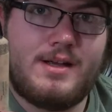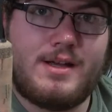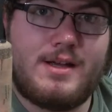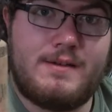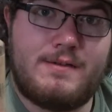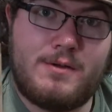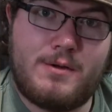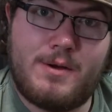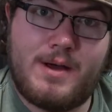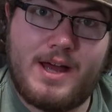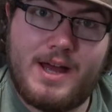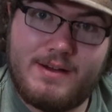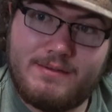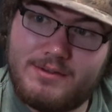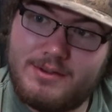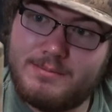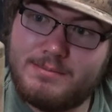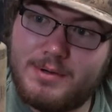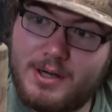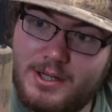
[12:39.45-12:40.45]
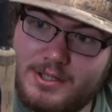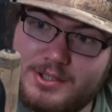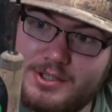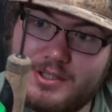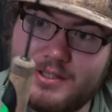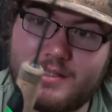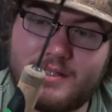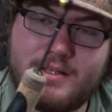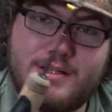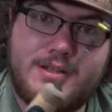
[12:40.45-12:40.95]
If you have the
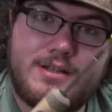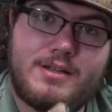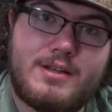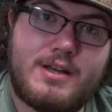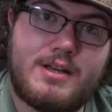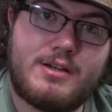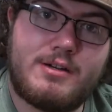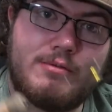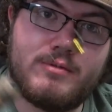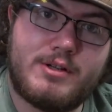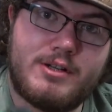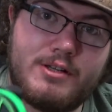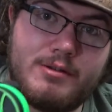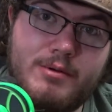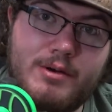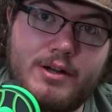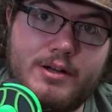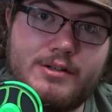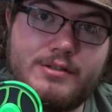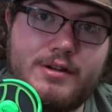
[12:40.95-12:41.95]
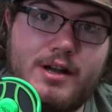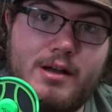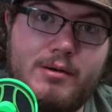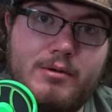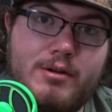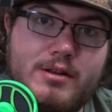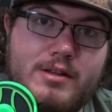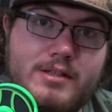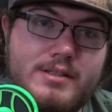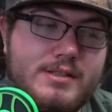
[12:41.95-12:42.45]
budget and you really want to try
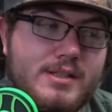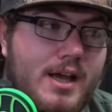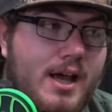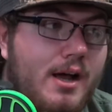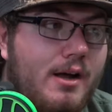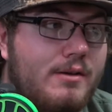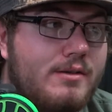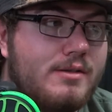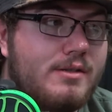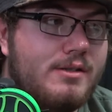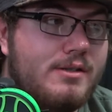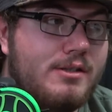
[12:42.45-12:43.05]
one of these out,